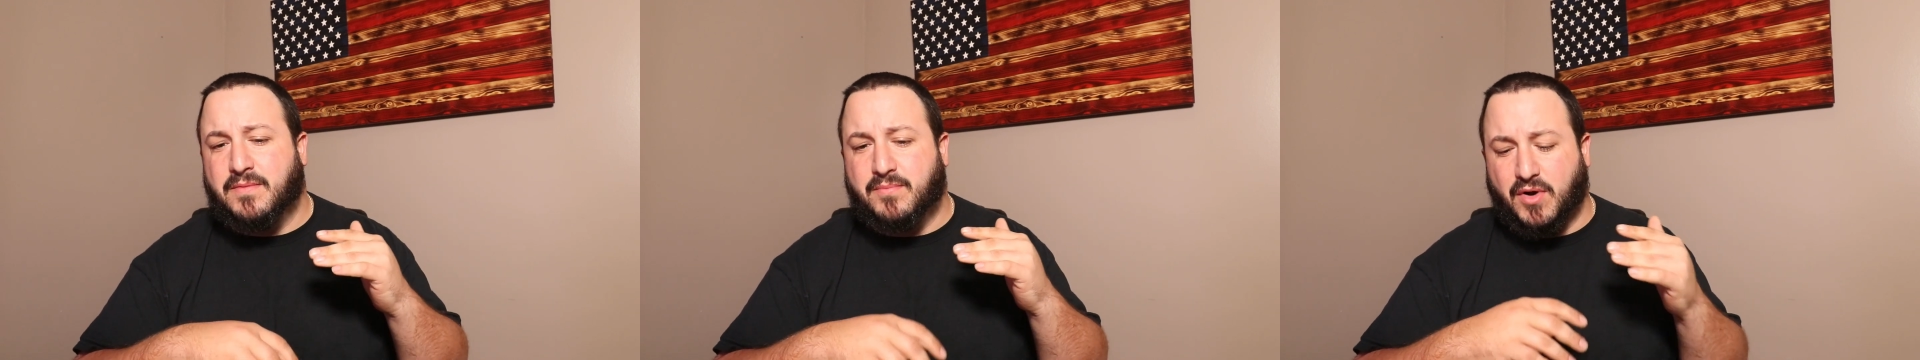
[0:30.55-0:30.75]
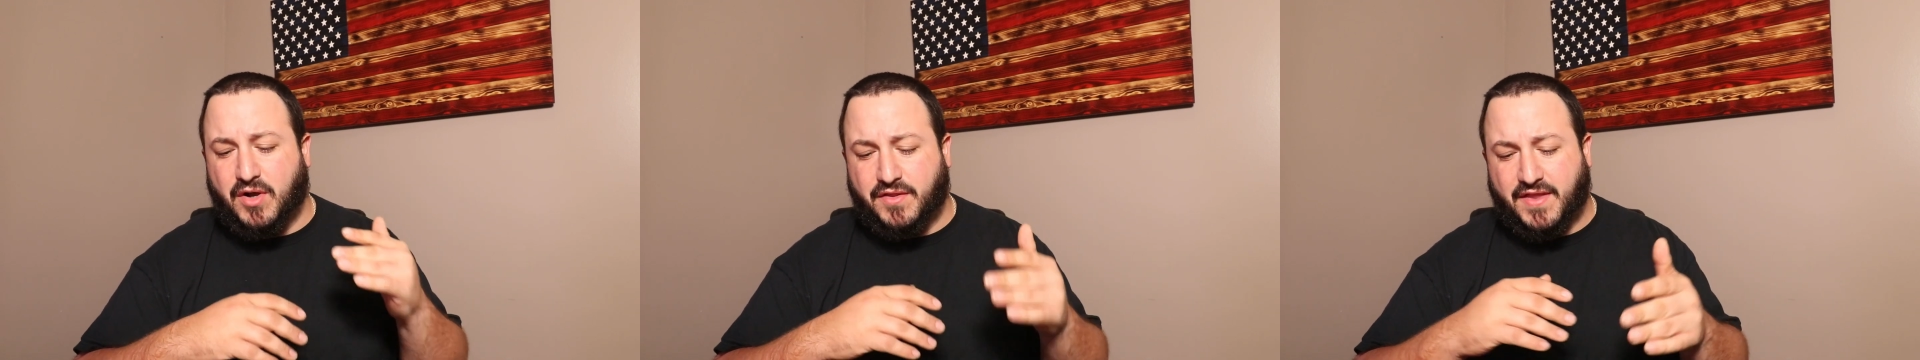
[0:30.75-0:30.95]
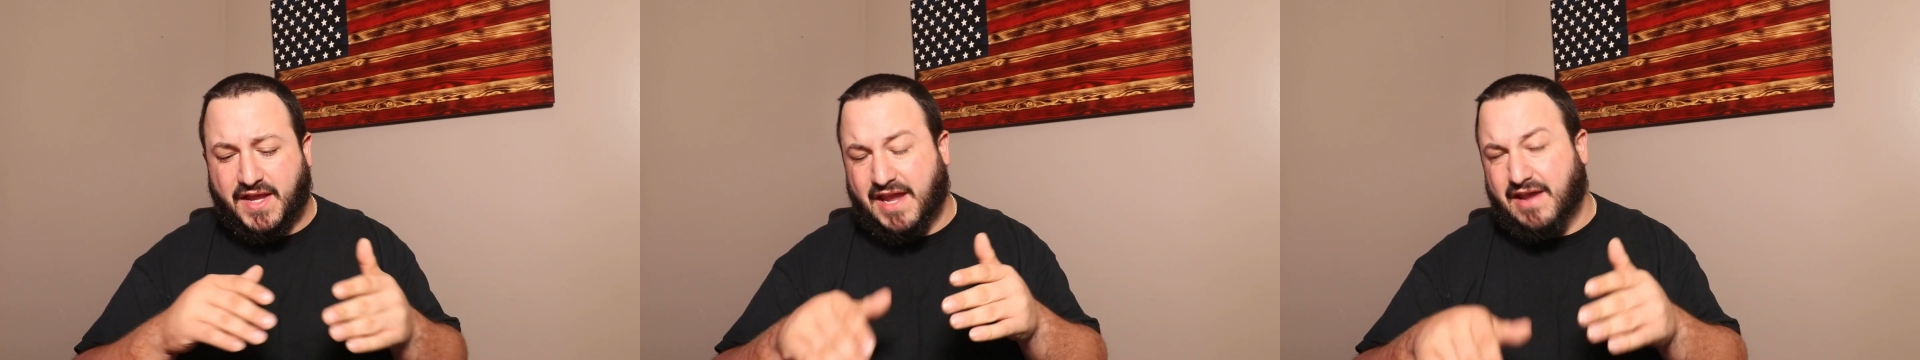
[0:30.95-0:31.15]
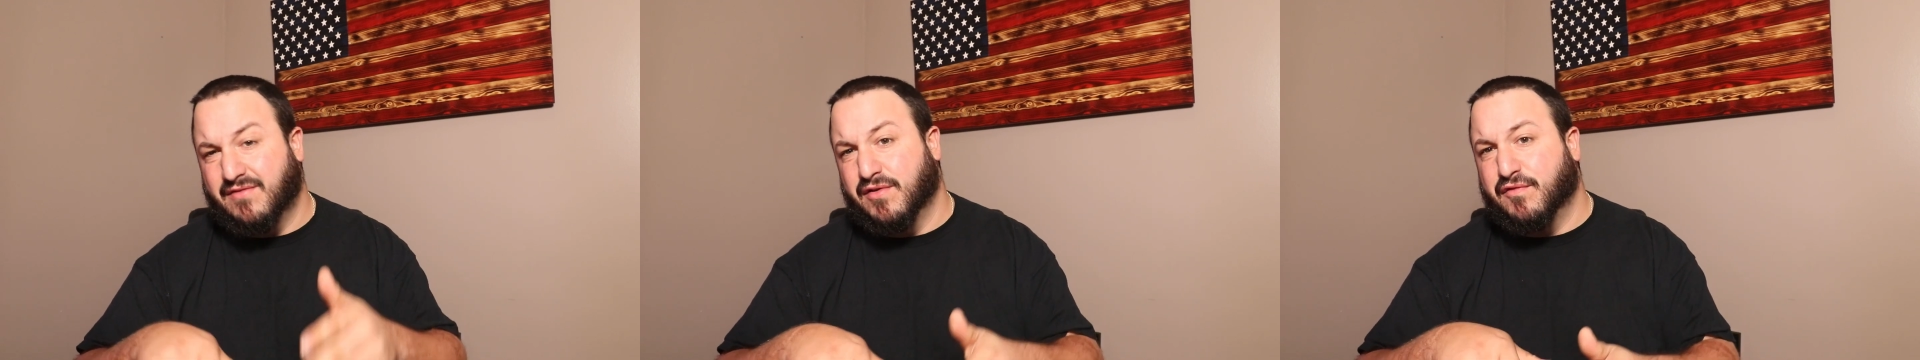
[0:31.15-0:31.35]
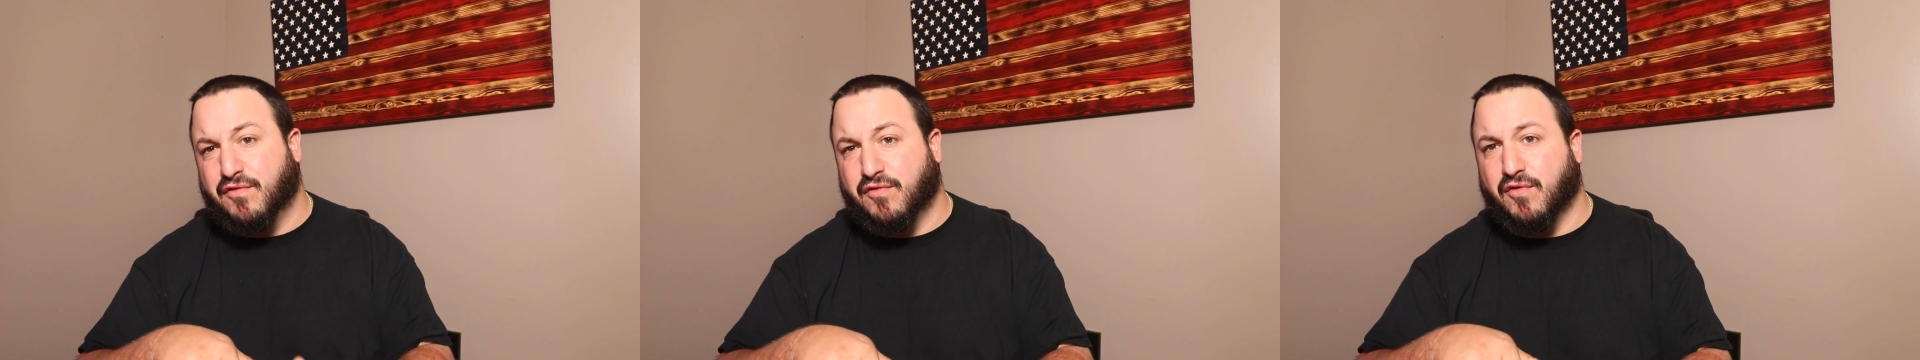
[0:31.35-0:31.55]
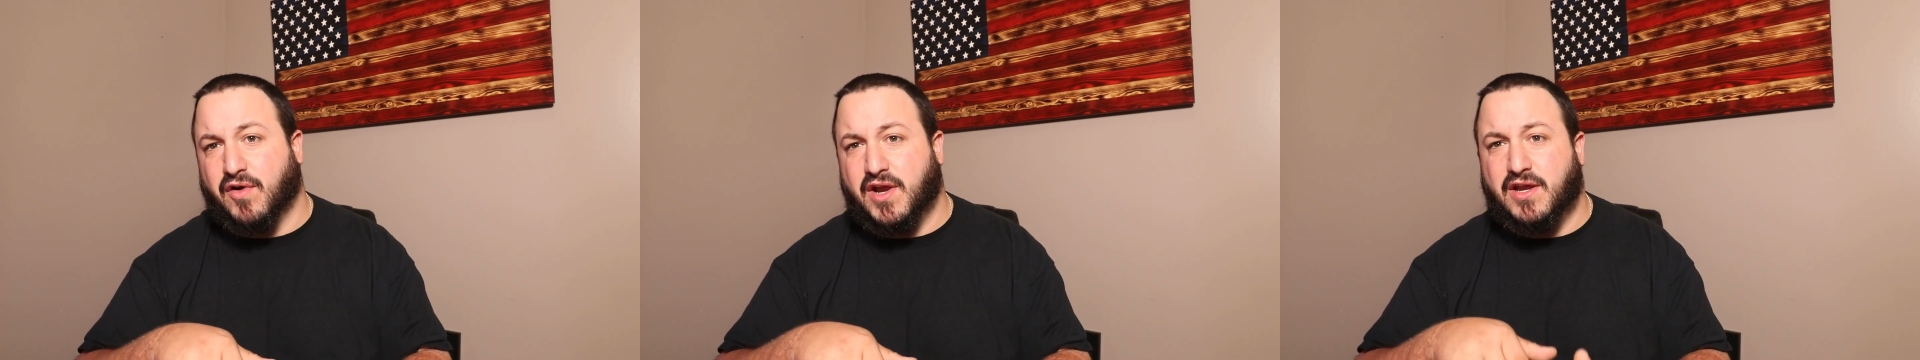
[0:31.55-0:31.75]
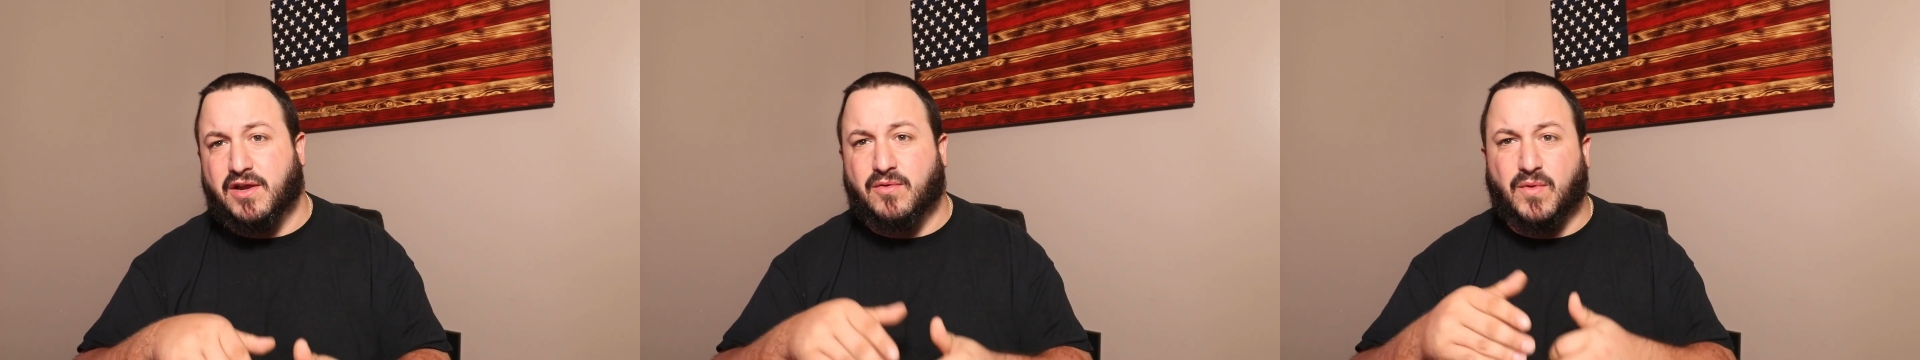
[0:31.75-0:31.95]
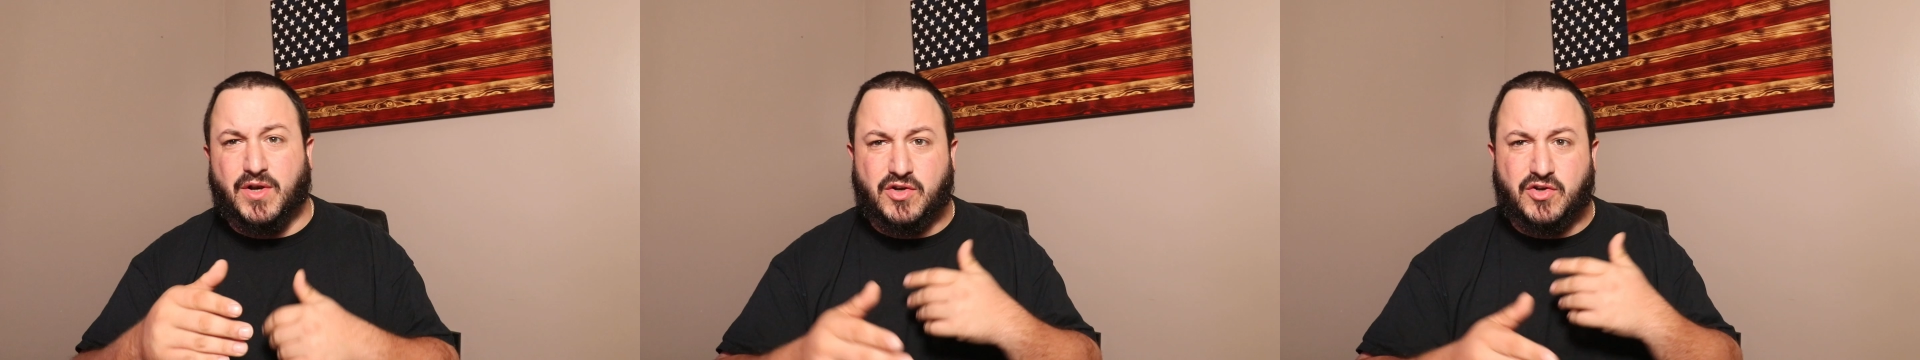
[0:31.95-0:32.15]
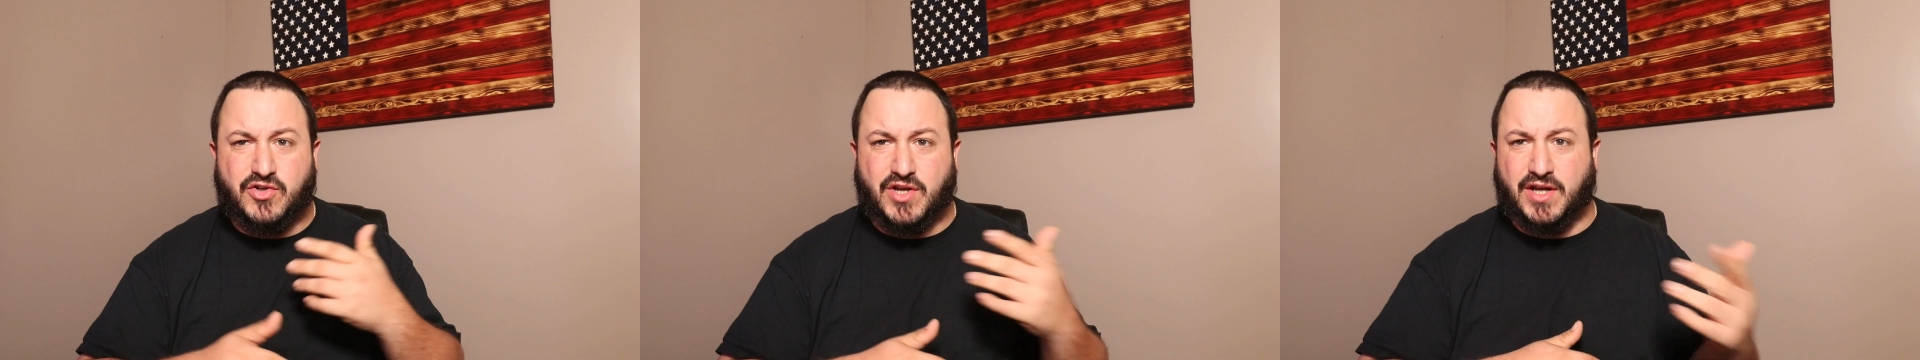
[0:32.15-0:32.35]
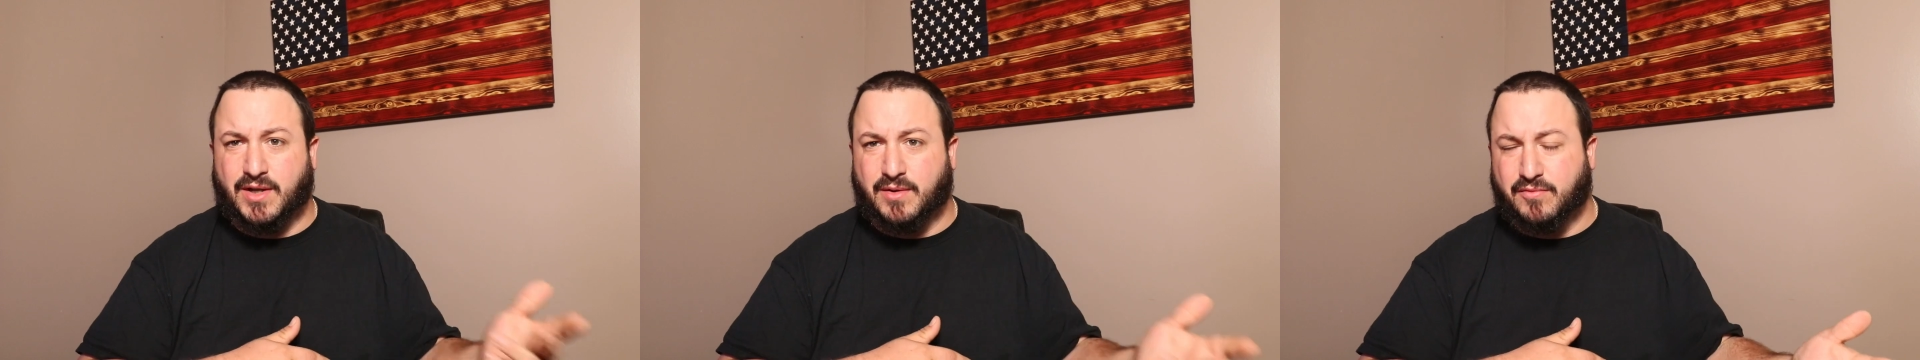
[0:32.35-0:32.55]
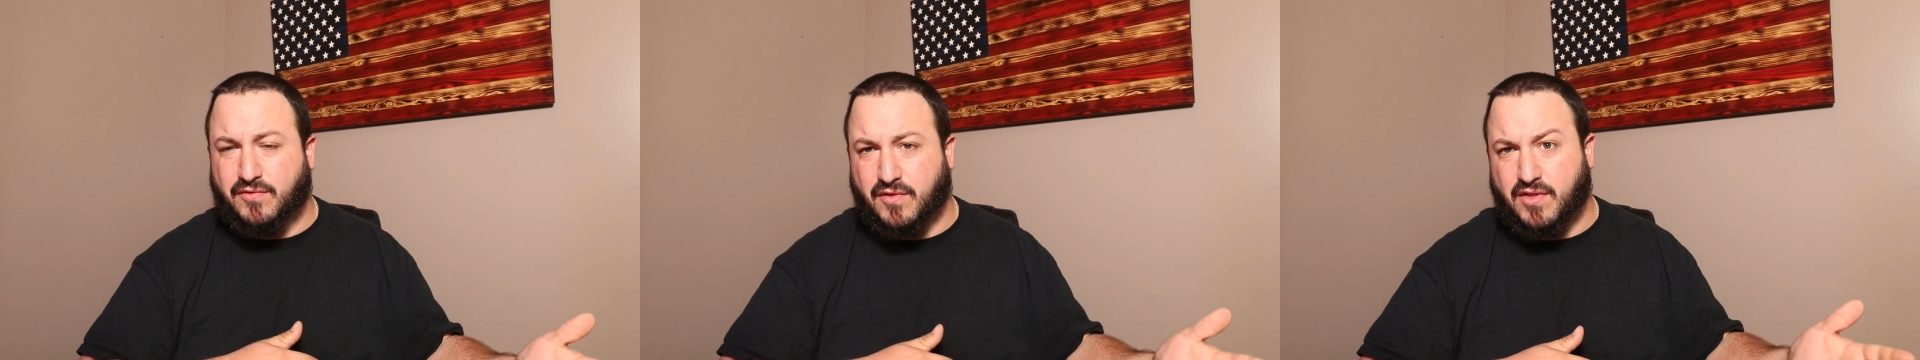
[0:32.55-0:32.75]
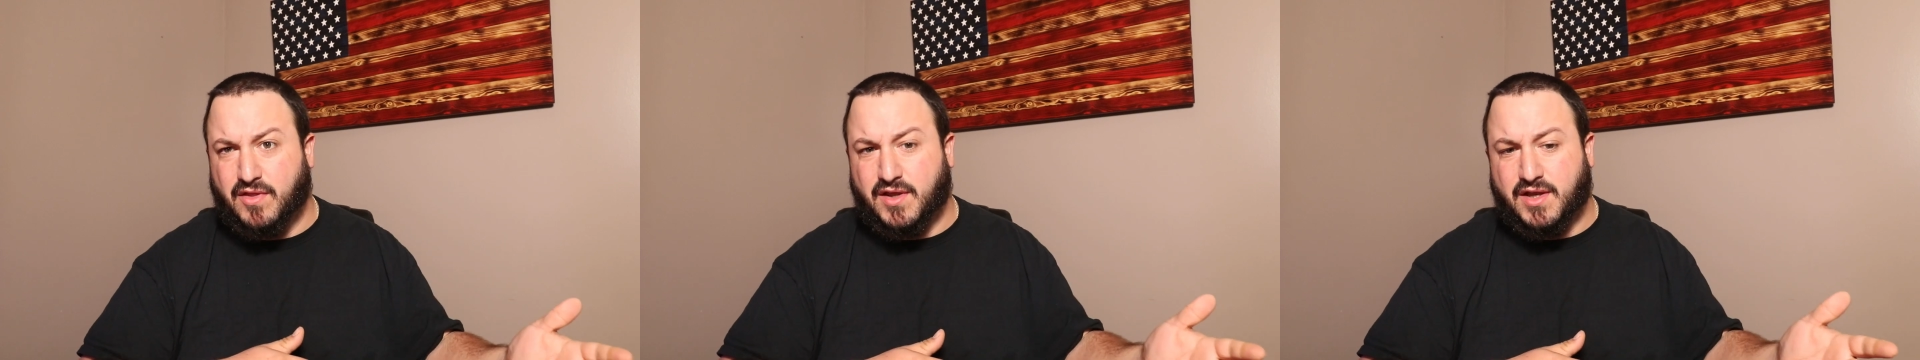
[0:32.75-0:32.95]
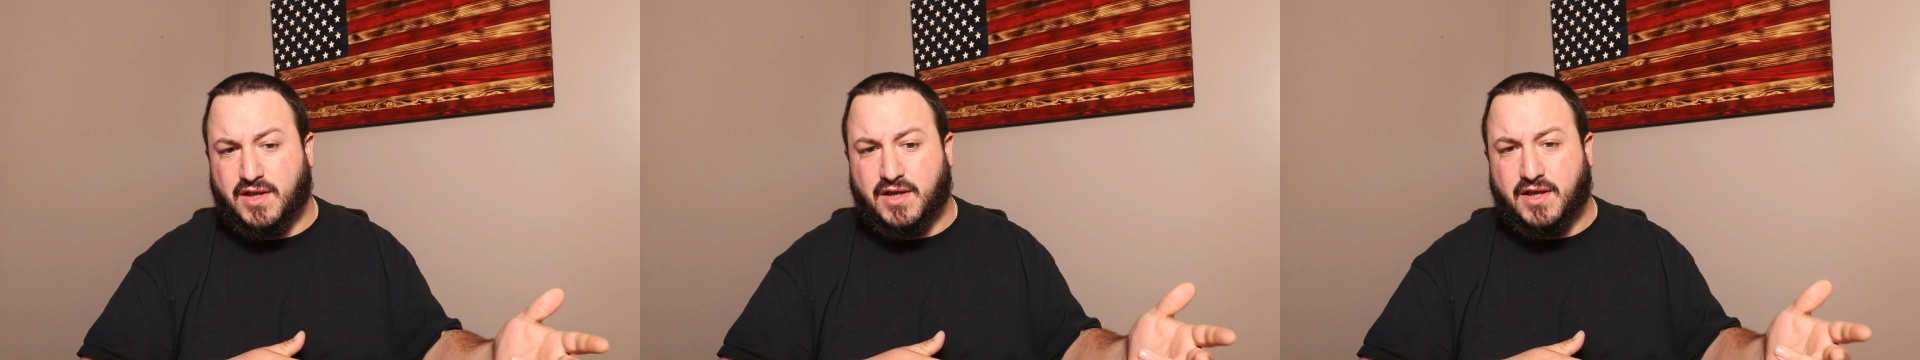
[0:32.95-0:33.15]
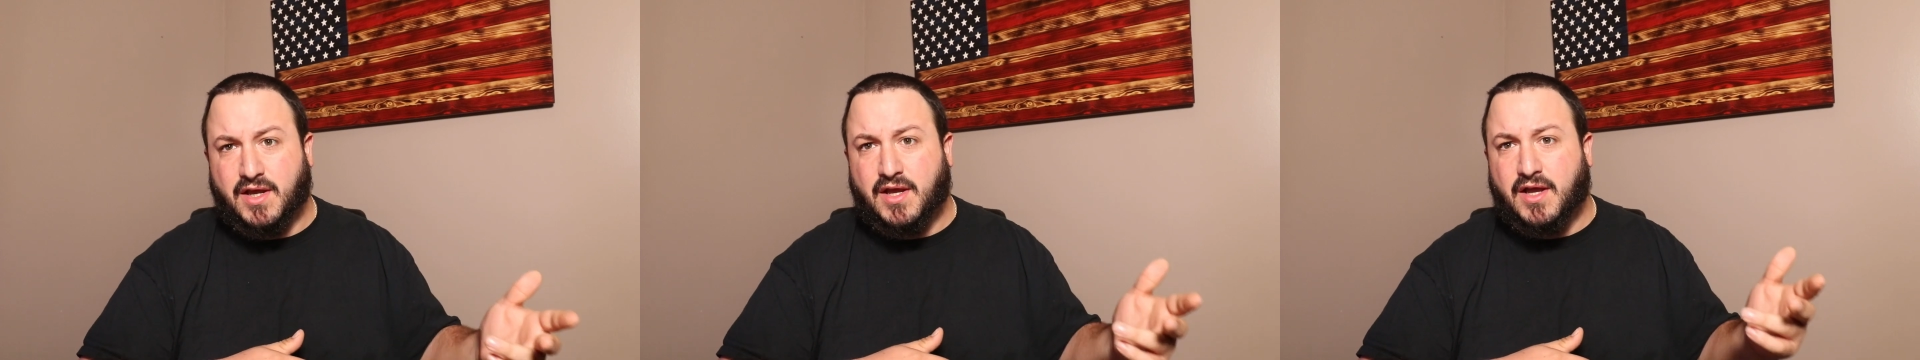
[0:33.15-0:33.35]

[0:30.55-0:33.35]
but they gave it free when you signed up for the